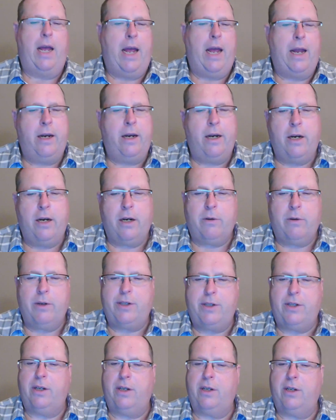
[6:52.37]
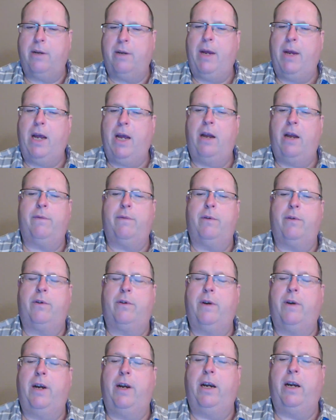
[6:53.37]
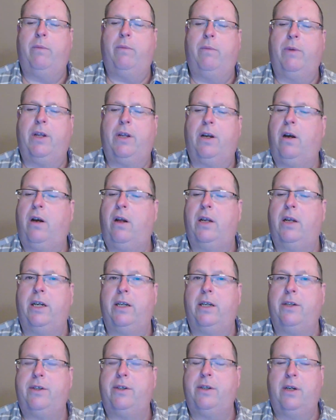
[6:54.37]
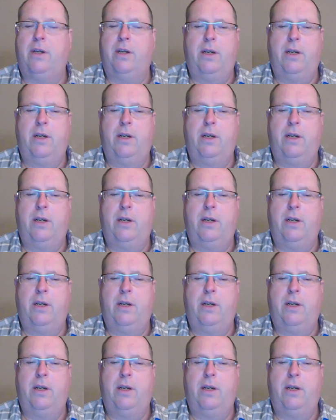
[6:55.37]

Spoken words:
and an increasing demand for trade with the colonies